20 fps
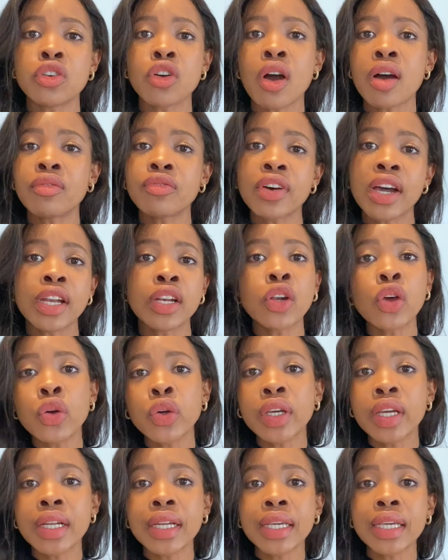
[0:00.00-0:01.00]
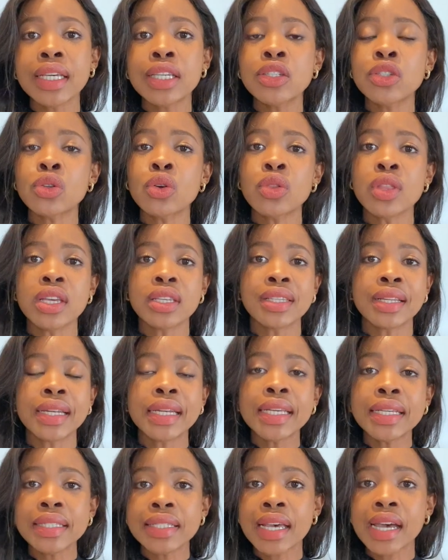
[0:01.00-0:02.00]
can't find locally, so there's a
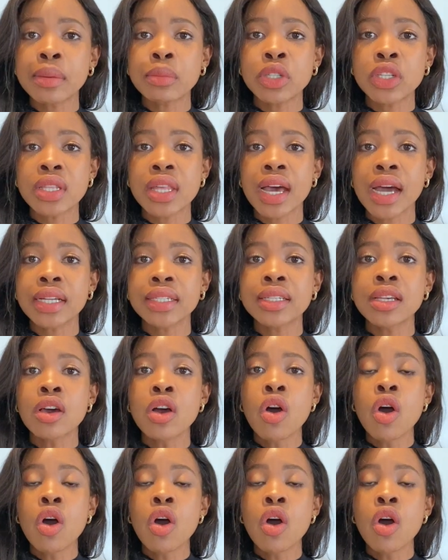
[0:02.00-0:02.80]
lead time to that.